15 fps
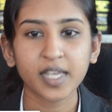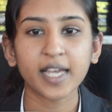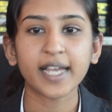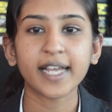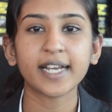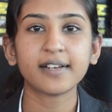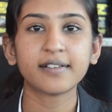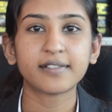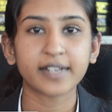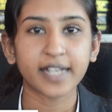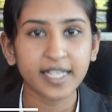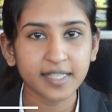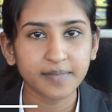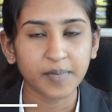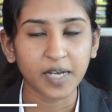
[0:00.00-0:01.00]
In
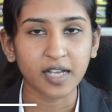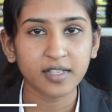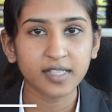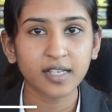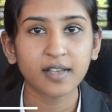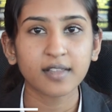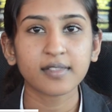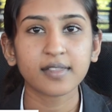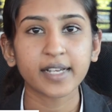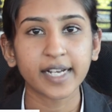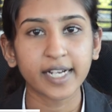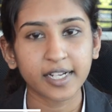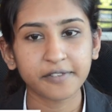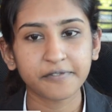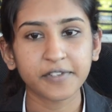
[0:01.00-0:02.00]
trespass, the
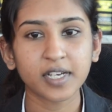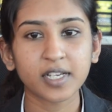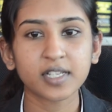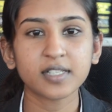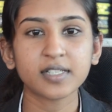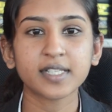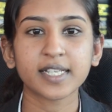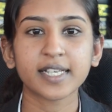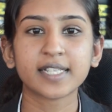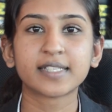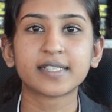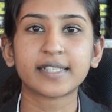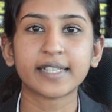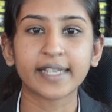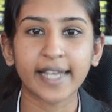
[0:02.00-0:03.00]
interference is
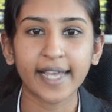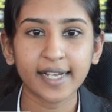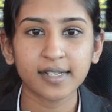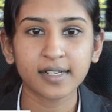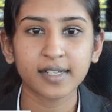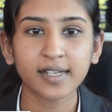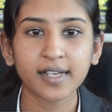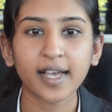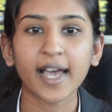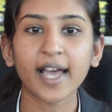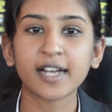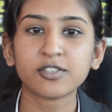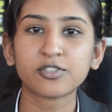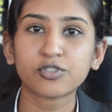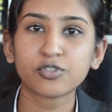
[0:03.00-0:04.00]
direct
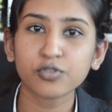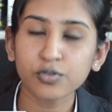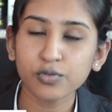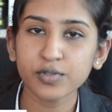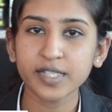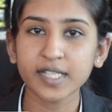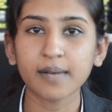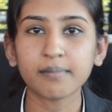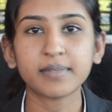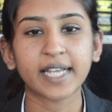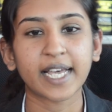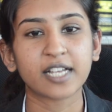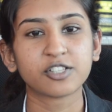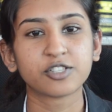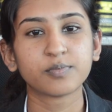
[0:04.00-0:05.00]
and through some
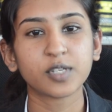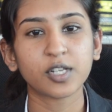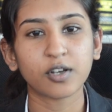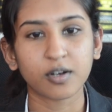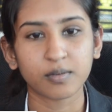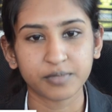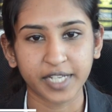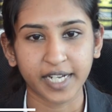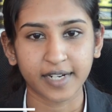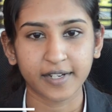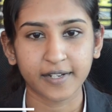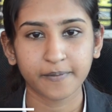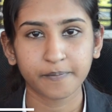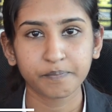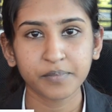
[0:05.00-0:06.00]
tangible object.